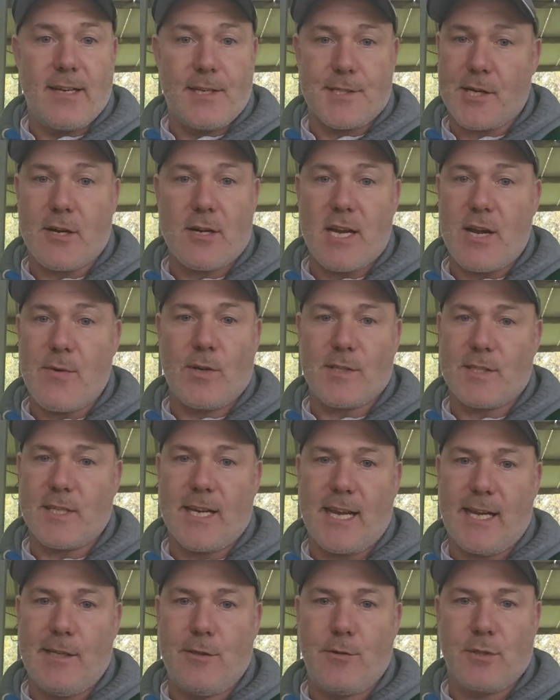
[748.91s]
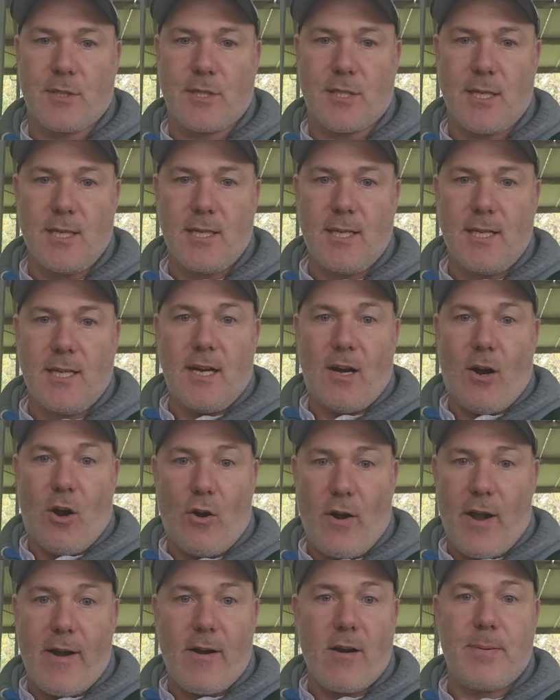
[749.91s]
It certainly wasn't cows
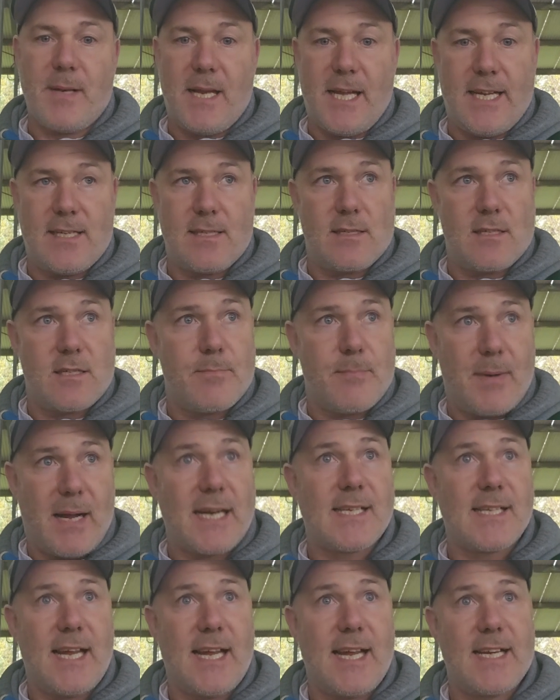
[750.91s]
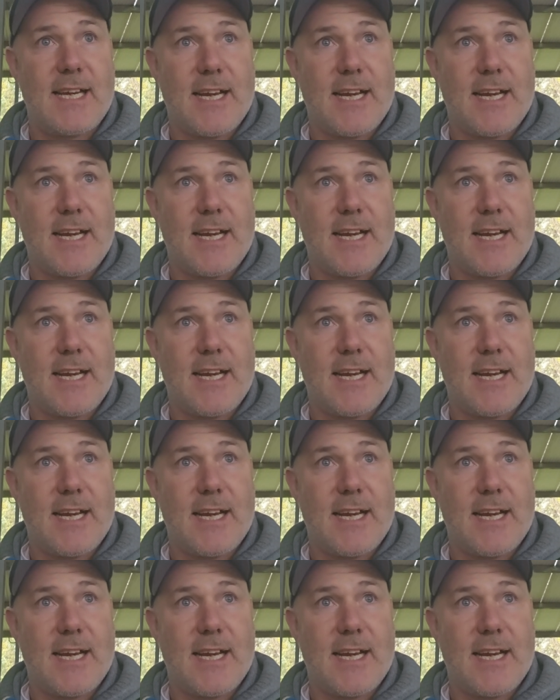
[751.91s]
or airplanes back then.